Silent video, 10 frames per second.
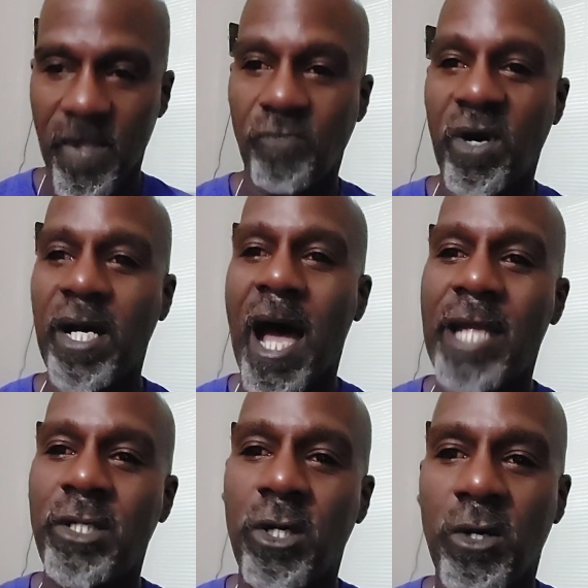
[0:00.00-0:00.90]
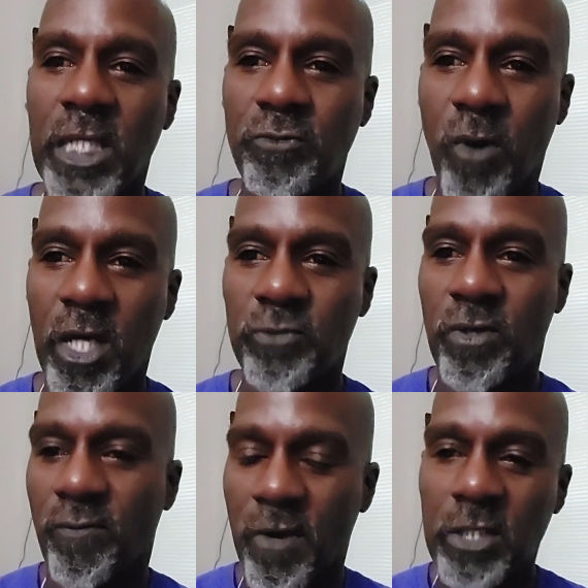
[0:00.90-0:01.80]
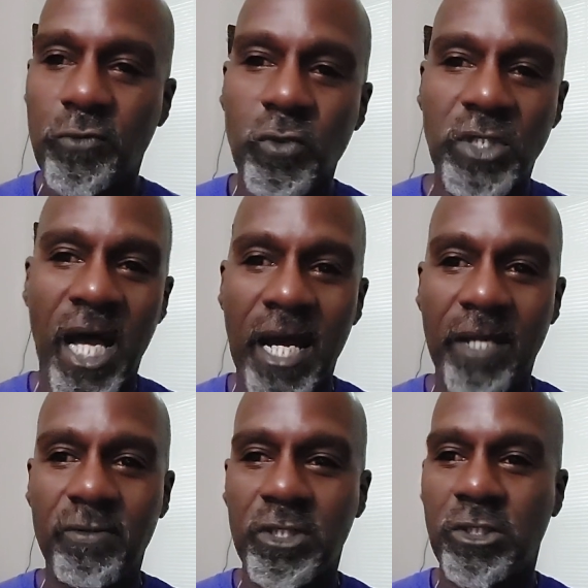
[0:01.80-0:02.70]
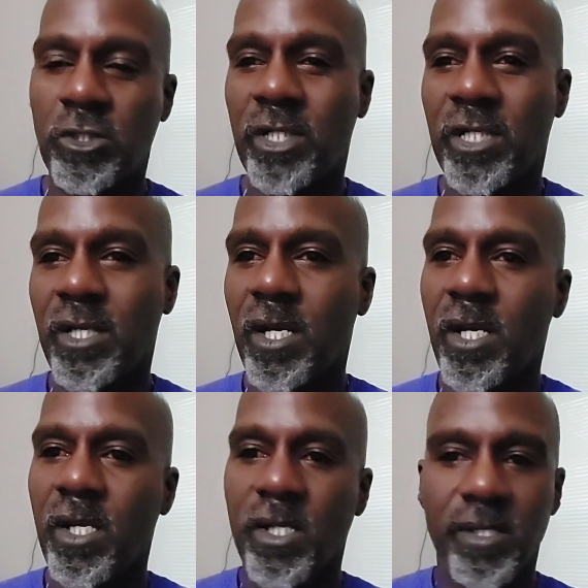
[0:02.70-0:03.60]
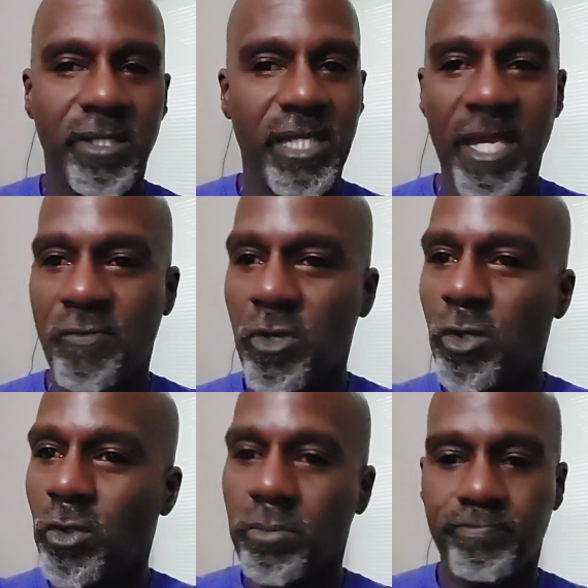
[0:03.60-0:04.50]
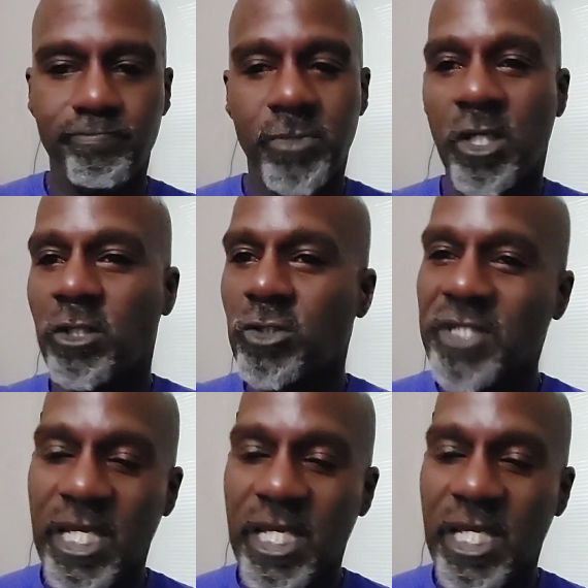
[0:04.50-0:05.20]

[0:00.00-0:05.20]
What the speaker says: but I know as far as for the first few times, it's going to give you, it's going to